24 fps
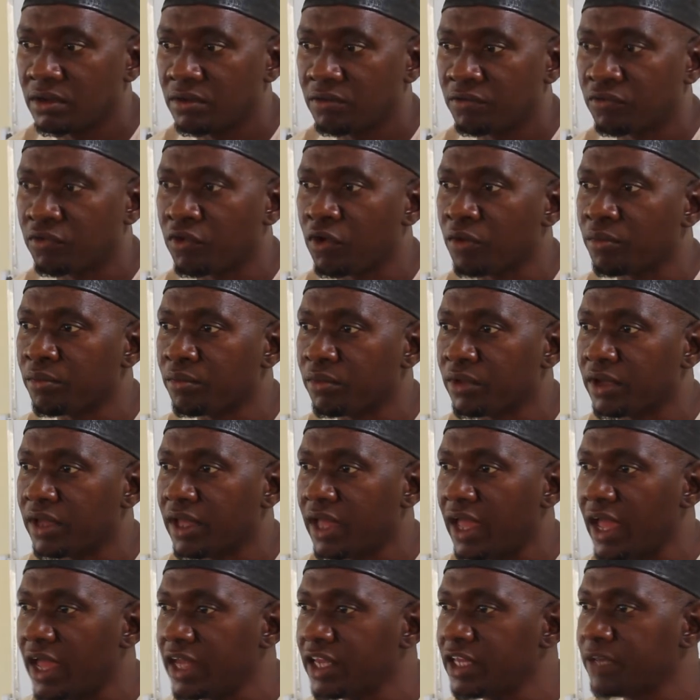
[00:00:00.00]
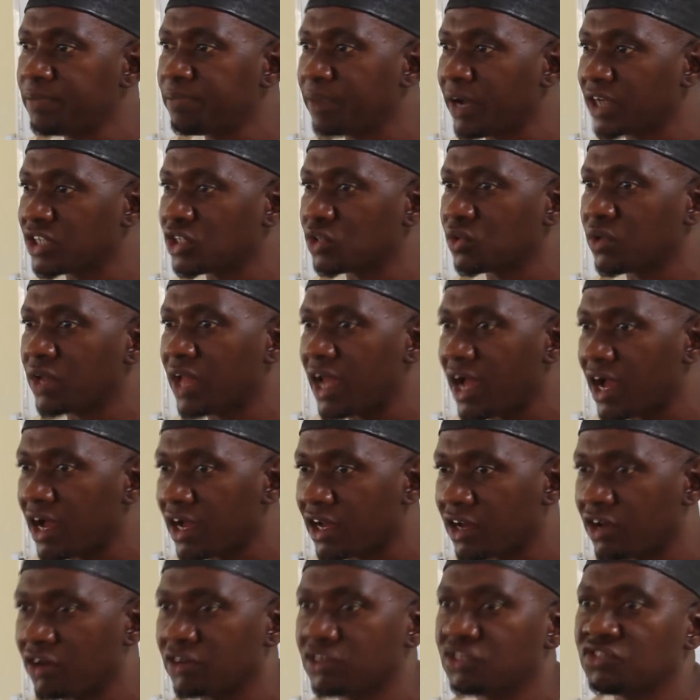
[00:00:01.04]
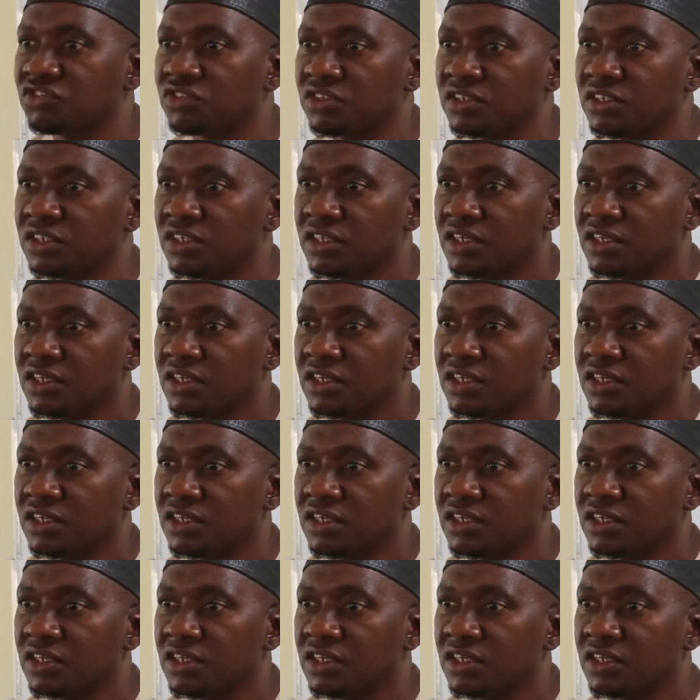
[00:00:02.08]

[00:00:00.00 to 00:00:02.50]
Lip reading: from any particular country